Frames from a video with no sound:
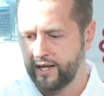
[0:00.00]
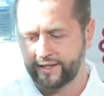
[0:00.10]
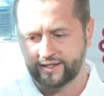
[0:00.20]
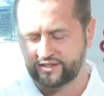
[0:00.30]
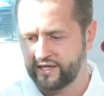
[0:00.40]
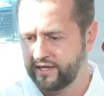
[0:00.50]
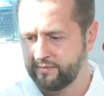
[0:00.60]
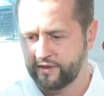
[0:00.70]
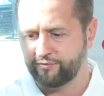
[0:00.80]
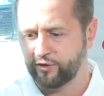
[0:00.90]
like I said, I
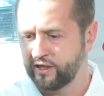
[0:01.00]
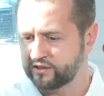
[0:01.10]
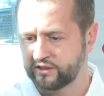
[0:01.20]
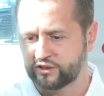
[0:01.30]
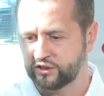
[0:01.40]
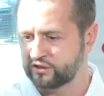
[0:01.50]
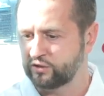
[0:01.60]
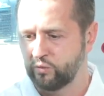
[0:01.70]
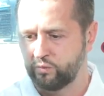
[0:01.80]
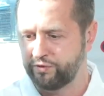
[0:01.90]
mean, for us, it's just
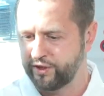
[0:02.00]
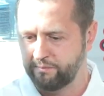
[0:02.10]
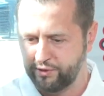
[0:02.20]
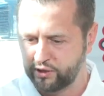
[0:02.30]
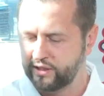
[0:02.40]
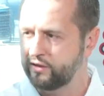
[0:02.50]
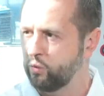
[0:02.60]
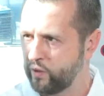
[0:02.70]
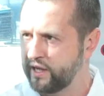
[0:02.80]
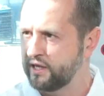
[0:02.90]
the ability to
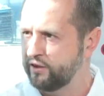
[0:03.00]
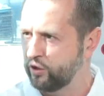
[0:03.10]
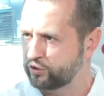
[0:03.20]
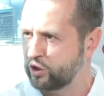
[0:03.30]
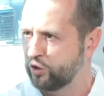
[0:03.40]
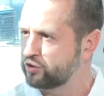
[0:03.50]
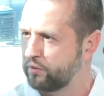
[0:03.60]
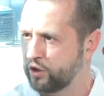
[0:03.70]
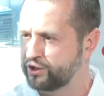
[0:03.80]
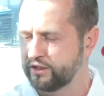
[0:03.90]
win in those close
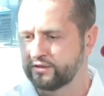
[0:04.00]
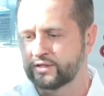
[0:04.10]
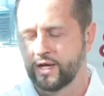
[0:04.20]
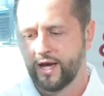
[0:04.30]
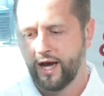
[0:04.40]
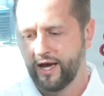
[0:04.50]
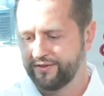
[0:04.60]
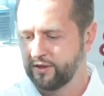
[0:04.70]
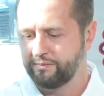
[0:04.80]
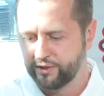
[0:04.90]
margins,
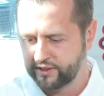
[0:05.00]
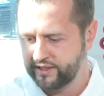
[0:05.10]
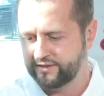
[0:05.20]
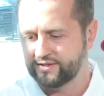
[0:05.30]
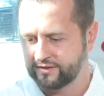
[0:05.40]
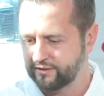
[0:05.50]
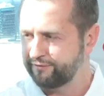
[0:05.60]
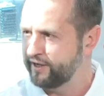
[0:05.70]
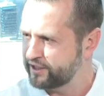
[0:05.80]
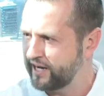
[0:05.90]
the ability to
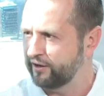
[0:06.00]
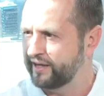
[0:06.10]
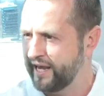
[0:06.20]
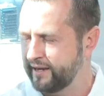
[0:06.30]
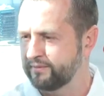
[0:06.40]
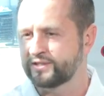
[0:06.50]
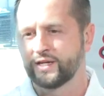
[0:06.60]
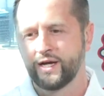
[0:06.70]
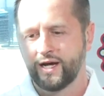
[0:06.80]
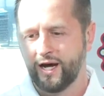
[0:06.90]
finish out
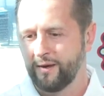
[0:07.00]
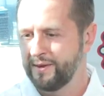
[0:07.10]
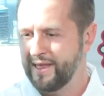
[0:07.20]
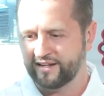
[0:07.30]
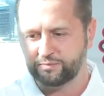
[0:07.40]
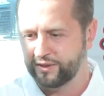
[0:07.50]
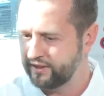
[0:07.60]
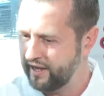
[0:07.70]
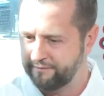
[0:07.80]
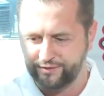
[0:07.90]
games, and that's been
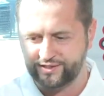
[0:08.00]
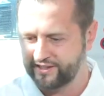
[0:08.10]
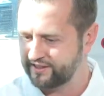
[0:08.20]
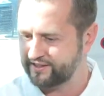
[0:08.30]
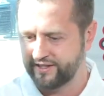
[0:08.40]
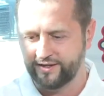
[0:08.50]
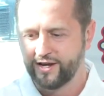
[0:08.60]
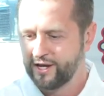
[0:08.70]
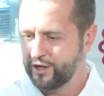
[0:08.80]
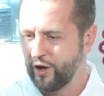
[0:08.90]
the emphasis. And
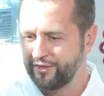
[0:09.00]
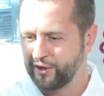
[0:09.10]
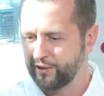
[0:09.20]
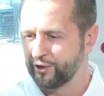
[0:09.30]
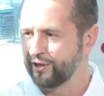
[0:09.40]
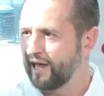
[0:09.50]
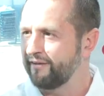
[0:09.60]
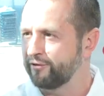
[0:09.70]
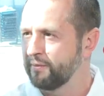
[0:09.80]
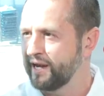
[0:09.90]
I we learned a
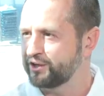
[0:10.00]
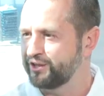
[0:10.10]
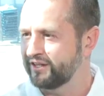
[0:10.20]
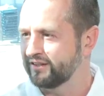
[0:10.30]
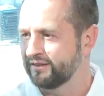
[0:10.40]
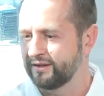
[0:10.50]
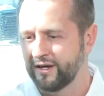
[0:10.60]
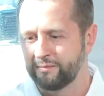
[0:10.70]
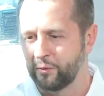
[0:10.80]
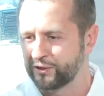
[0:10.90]
lot from last year,
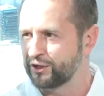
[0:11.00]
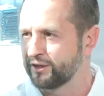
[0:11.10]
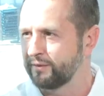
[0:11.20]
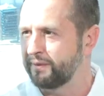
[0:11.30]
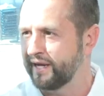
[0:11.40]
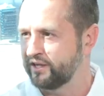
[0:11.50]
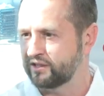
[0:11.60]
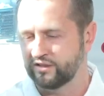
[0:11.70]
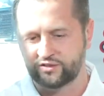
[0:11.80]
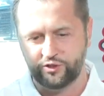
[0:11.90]
but we're turning the
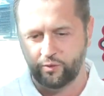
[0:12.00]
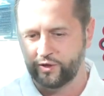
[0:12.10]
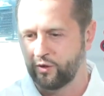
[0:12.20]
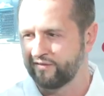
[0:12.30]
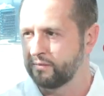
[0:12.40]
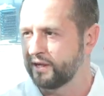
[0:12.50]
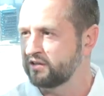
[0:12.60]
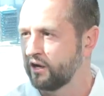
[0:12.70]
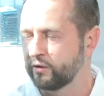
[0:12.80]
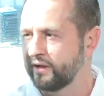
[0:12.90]
page because we know
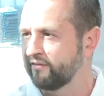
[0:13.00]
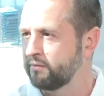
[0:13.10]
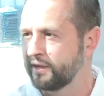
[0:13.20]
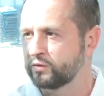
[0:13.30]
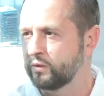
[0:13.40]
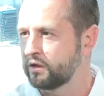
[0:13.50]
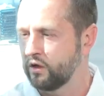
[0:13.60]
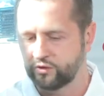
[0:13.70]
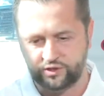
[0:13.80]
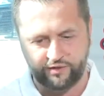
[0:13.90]
everybody's hungry, everybody's well
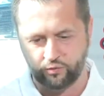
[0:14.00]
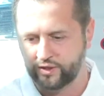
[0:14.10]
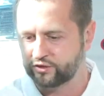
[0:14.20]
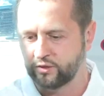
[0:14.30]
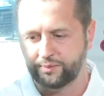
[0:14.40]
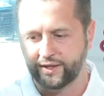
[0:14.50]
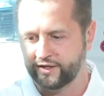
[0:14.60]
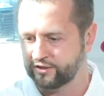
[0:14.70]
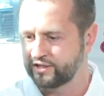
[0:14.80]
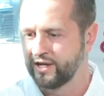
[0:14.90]
coached, everyone has good
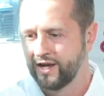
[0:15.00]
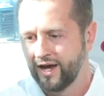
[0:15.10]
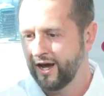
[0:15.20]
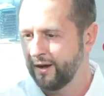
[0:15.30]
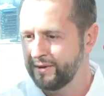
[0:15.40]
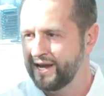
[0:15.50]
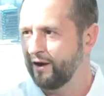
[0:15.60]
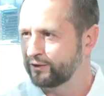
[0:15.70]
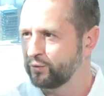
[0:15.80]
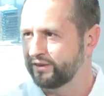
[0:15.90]
players, and
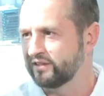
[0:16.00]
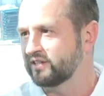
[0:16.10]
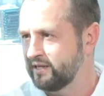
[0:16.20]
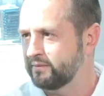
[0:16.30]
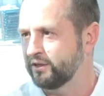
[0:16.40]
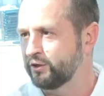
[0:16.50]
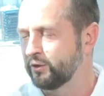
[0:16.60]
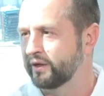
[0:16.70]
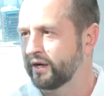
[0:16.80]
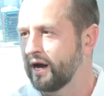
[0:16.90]
now it's what this team can
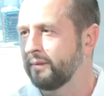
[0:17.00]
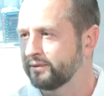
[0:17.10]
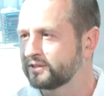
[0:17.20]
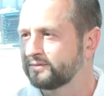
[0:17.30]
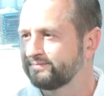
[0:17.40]
do and accomplish.